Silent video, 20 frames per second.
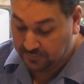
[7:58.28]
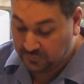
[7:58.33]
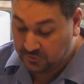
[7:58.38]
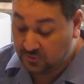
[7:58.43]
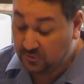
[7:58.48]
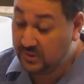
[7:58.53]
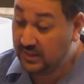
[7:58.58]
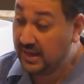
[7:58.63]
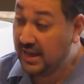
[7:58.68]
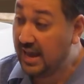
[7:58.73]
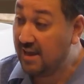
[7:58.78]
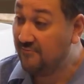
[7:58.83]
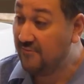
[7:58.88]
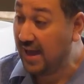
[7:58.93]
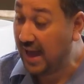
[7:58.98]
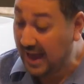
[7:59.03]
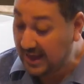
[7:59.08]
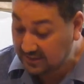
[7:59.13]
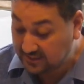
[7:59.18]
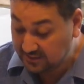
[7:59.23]
Do they have
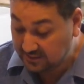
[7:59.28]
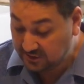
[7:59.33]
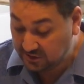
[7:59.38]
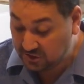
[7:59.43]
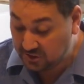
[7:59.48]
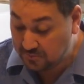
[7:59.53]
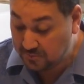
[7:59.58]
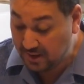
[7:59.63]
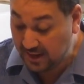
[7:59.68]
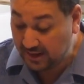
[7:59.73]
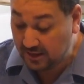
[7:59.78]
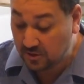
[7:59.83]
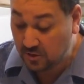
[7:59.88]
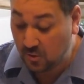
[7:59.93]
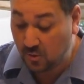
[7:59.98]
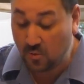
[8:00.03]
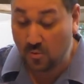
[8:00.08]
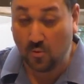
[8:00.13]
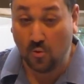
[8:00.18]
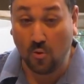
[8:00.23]
access to
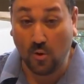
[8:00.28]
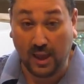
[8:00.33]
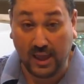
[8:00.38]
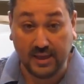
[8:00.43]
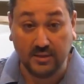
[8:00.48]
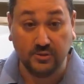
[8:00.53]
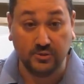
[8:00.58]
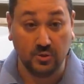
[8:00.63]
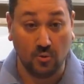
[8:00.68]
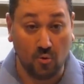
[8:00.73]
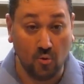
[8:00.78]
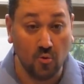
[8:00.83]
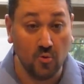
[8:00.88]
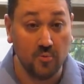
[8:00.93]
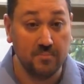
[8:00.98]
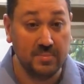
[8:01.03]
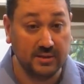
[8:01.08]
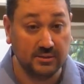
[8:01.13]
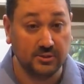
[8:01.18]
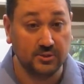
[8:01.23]
medical and or
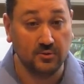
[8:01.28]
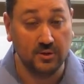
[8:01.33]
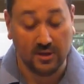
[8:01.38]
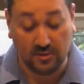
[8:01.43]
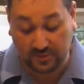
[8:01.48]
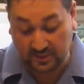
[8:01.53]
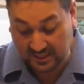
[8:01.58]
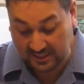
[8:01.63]
mental health